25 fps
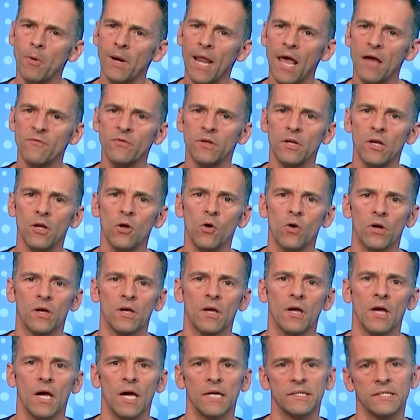will have a
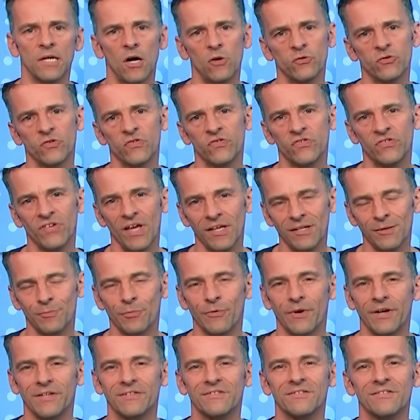look at how to
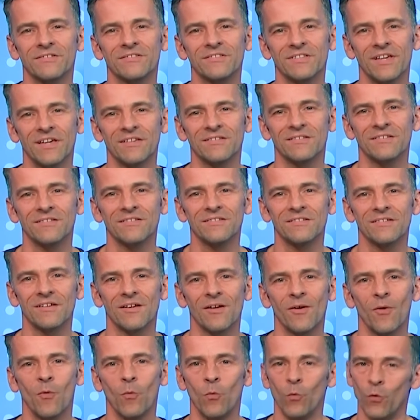celebrate successes
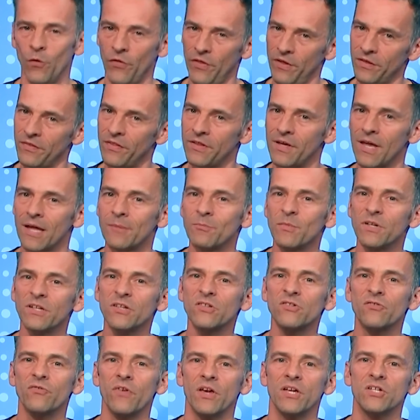within the
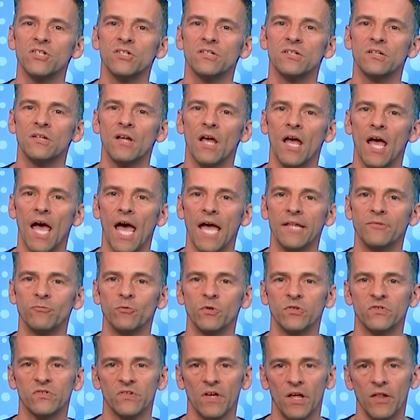administration and
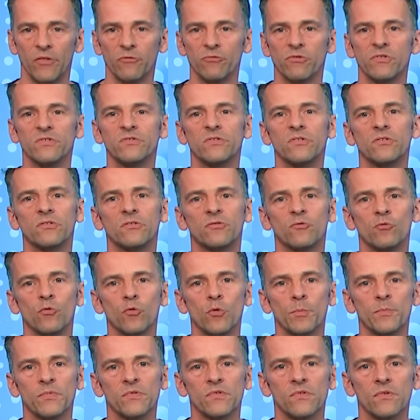with interested
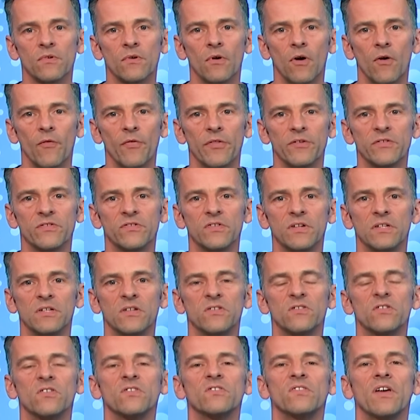groups of the
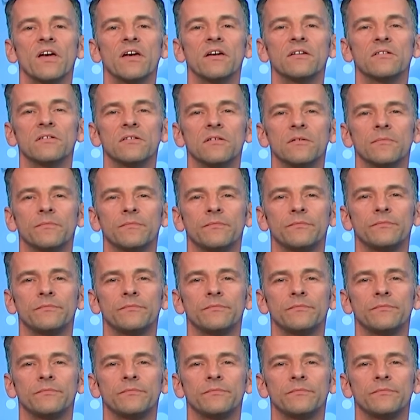city society.